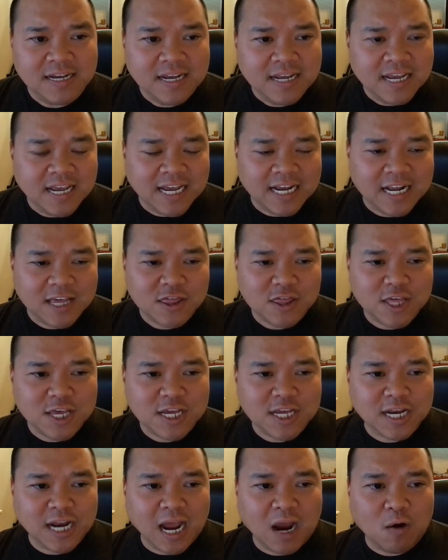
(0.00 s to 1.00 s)
And I think
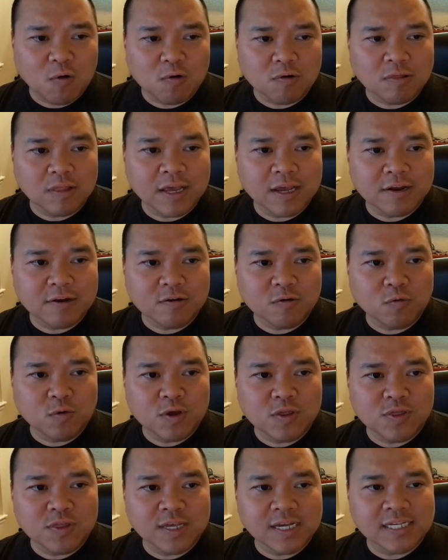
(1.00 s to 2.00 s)
an hour later,
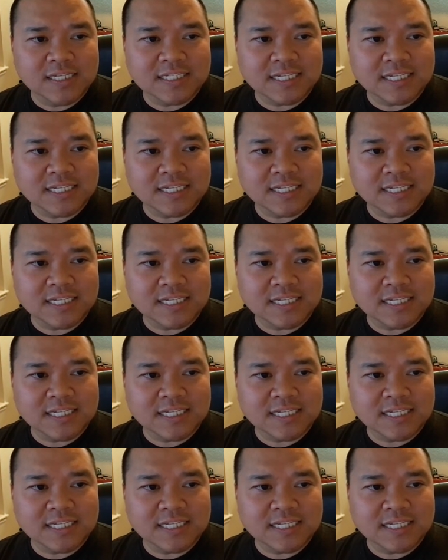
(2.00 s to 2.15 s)
when this